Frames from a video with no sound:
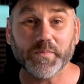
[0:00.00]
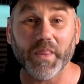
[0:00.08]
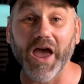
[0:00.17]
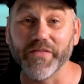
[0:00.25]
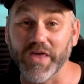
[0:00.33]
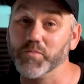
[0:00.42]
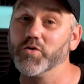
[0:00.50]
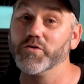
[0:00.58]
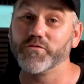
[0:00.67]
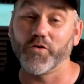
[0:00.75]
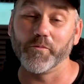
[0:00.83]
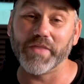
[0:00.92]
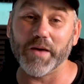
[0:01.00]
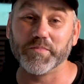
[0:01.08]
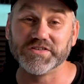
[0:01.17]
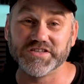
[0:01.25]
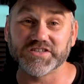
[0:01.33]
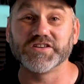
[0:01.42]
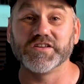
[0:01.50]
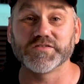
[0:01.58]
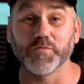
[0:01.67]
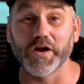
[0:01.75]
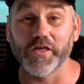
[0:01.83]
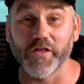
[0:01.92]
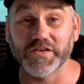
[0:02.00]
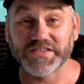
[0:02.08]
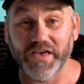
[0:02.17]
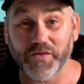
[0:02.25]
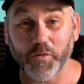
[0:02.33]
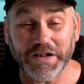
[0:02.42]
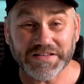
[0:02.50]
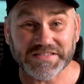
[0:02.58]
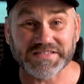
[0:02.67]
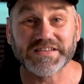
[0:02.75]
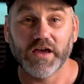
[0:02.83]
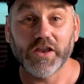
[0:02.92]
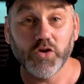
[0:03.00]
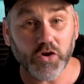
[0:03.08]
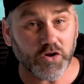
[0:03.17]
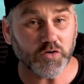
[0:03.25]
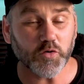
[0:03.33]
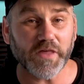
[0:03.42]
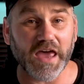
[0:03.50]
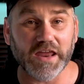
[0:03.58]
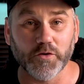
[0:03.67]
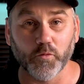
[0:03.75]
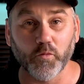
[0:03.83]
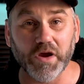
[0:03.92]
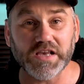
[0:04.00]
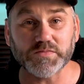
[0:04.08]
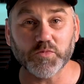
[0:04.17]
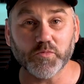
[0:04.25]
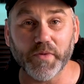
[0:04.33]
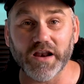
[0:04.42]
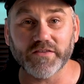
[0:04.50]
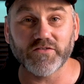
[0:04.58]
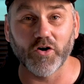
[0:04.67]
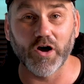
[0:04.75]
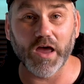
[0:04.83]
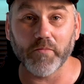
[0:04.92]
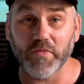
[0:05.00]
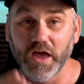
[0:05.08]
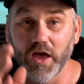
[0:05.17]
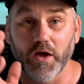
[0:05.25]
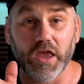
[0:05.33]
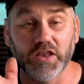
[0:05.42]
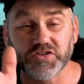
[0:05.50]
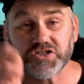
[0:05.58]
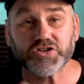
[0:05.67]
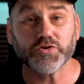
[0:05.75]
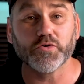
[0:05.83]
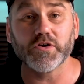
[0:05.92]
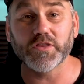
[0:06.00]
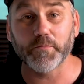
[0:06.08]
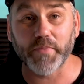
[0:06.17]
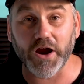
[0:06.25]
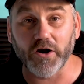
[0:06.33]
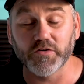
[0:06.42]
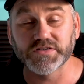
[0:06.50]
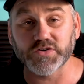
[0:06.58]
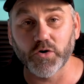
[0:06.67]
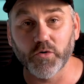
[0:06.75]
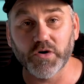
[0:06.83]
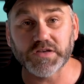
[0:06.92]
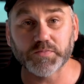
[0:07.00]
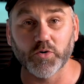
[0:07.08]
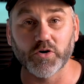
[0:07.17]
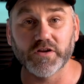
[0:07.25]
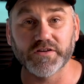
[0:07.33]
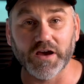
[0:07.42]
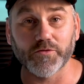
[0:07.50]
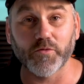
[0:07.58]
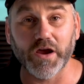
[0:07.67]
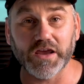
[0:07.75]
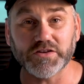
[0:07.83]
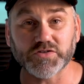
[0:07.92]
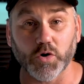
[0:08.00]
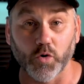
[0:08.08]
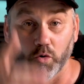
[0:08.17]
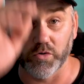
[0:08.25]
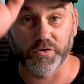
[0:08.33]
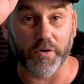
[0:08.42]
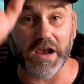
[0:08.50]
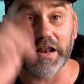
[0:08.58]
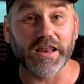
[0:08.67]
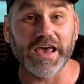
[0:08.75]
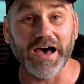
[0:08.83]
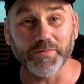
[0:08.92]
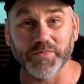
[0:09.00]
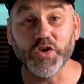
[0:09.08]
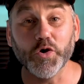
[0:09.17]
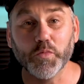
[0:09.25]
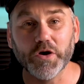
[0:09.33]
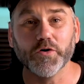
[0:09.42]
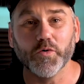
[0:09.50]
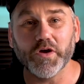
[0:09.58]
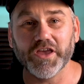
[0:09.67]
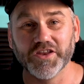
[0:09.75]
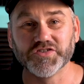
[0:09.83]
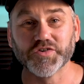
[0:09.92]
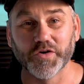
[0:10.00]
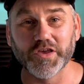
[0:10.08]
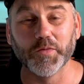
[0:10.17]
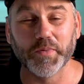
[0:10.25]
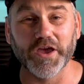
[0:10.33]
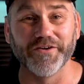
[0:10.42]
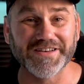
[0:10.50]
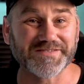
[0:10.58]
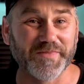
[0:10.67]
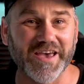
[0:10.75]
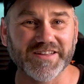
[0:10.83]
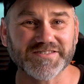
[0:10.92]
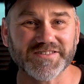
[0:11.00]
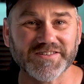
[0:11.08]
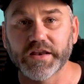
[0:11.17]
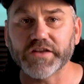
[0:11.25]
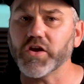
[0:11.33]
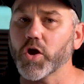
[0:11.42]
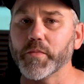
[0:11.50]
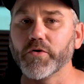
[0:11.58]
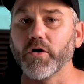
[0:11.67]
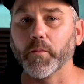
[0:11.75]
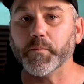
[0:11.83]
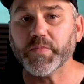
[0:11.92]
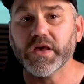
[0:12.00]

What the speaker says: and then move from that position into one of those other ones, and you can do that in a reasonable amount of time, ensuring the barrel is always pointed down range or directly up, you will enjoy your PRS match. Now don't get me wrong,